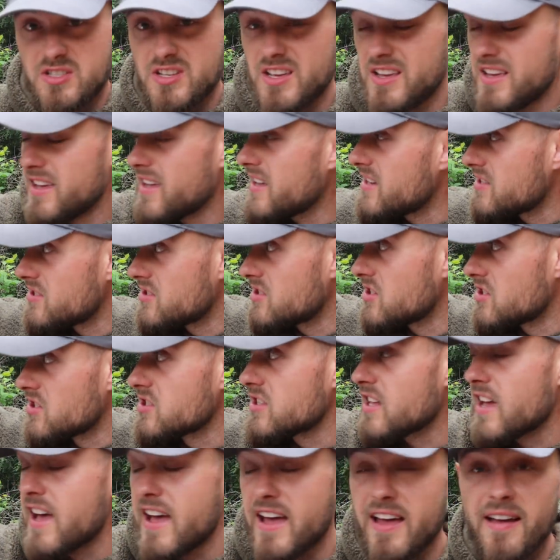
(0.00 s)
it is
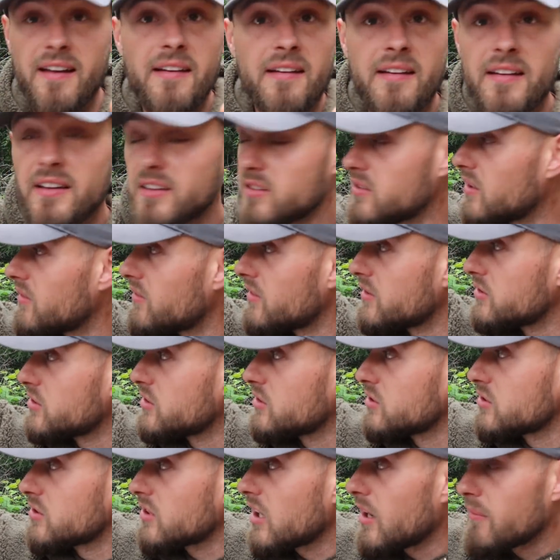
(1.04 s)
just there, so I've
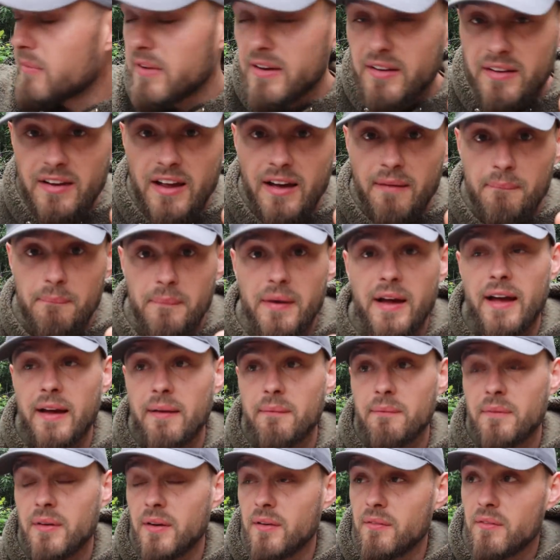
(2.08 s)
literally just come in and come back,
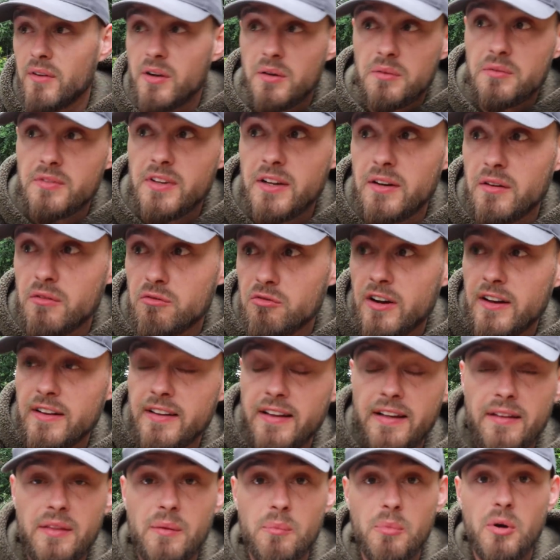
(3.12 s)
and then I've run
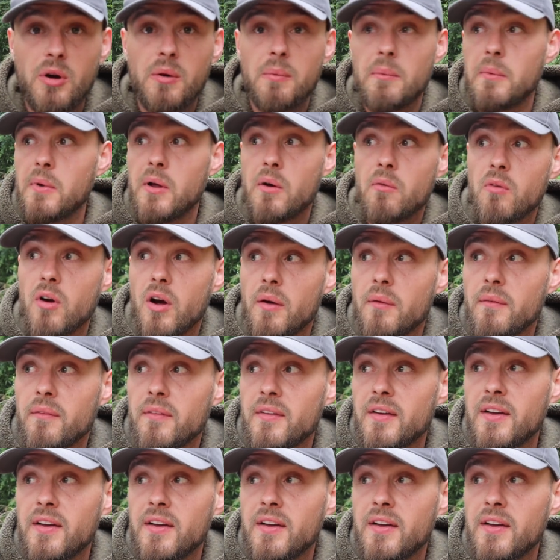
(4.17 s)
down the bottom, like right,